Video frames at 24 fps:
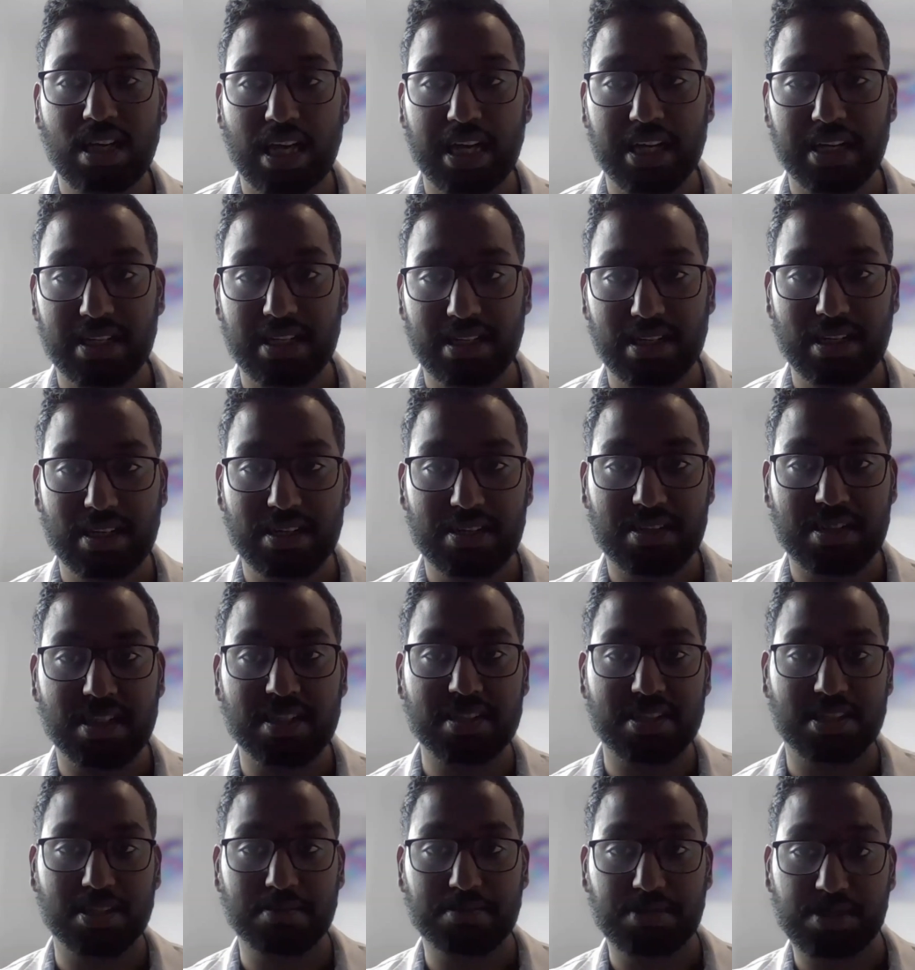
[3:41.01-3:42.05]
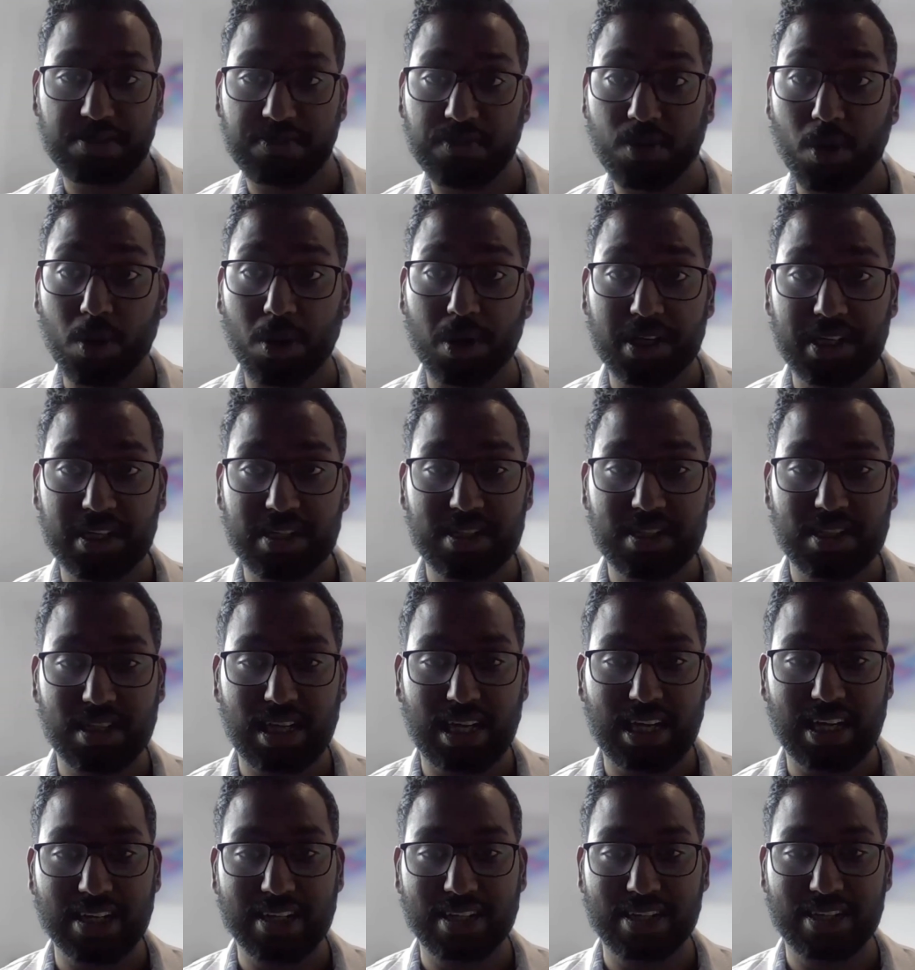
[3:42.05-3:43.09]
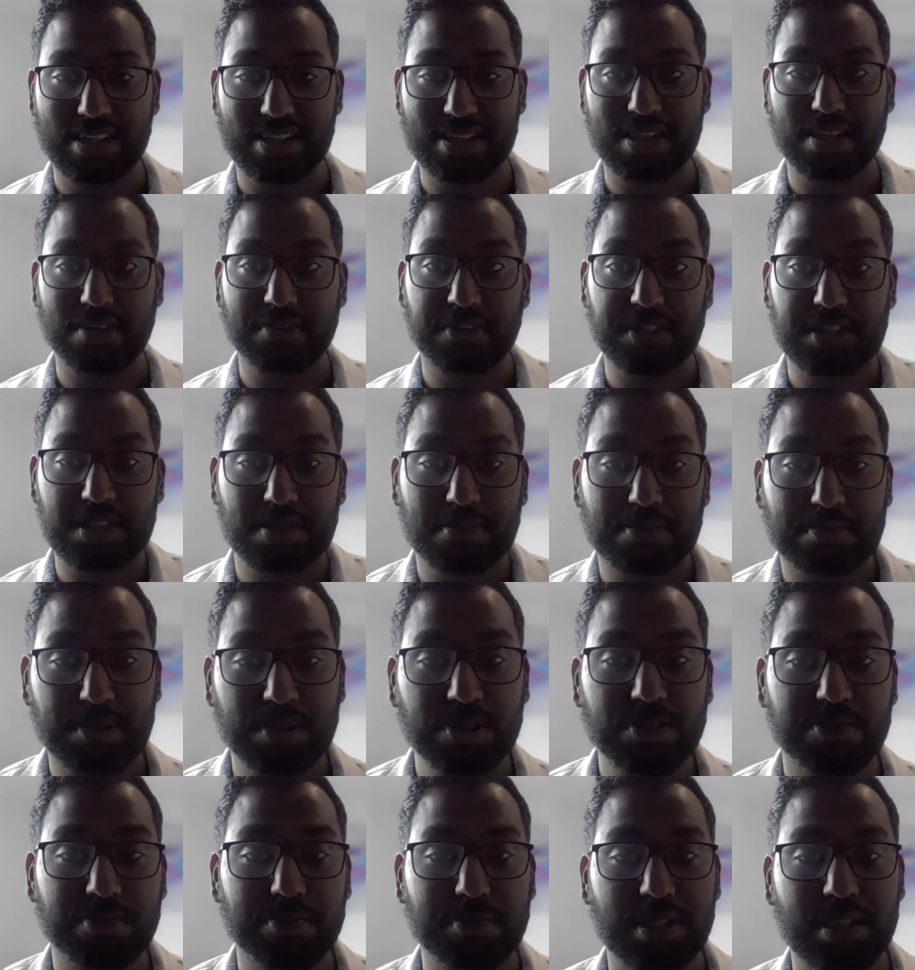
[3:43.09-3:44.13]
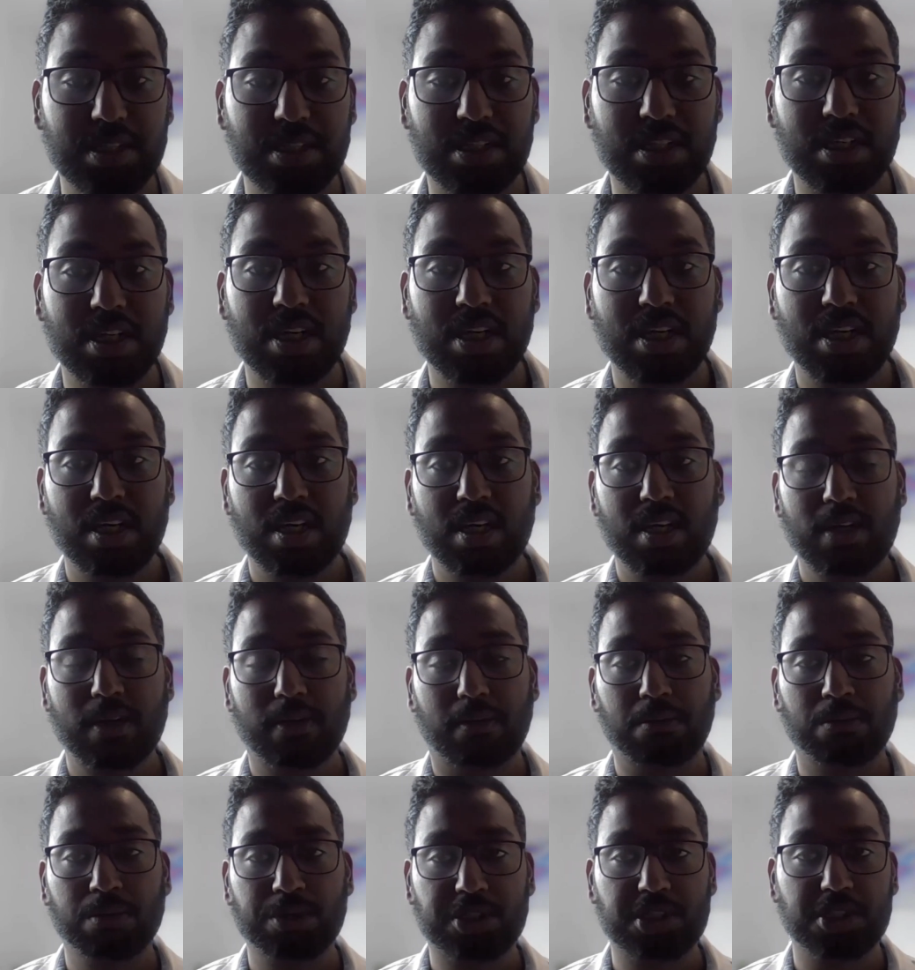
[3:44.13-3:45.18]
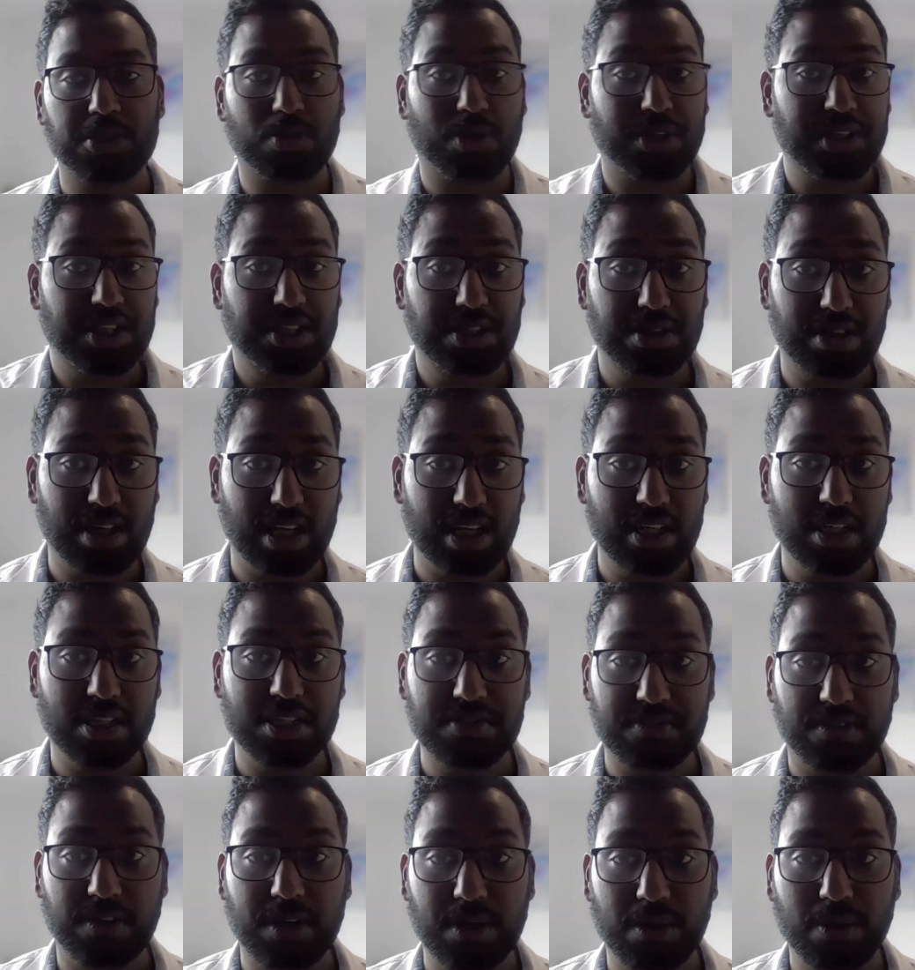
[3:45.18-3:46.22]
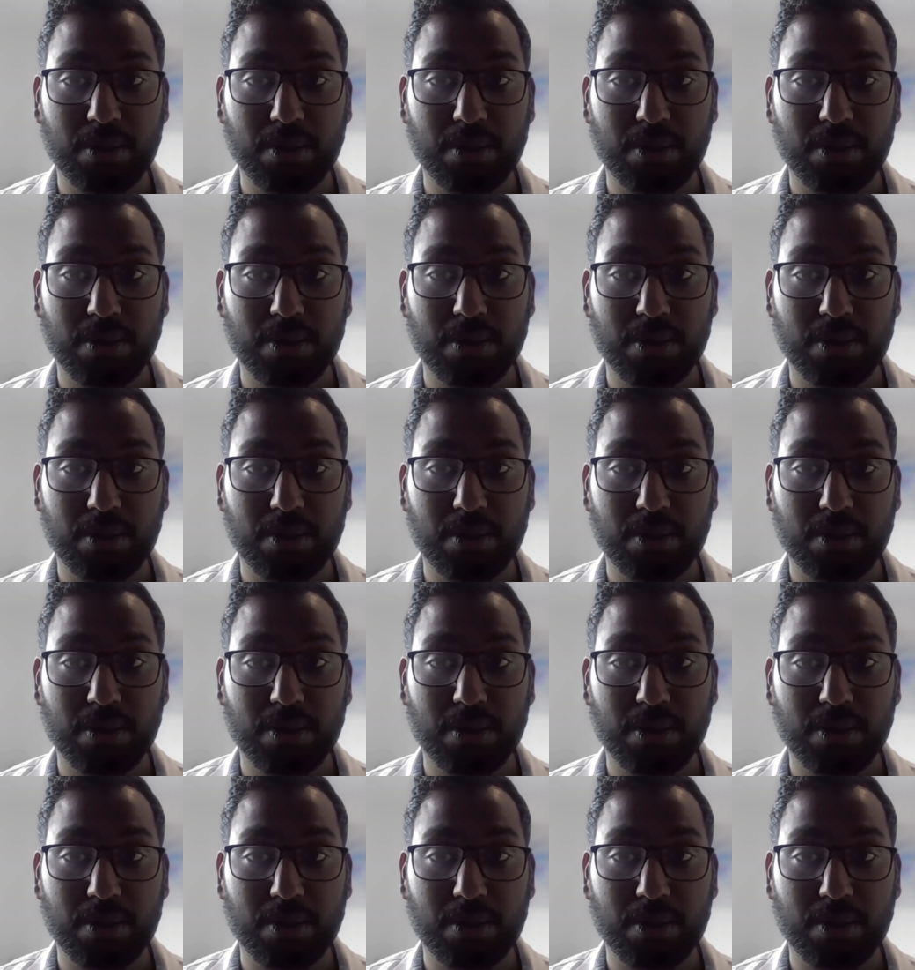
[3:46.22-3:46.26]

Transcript: and systems of audit and service improvement, which is what the UK does very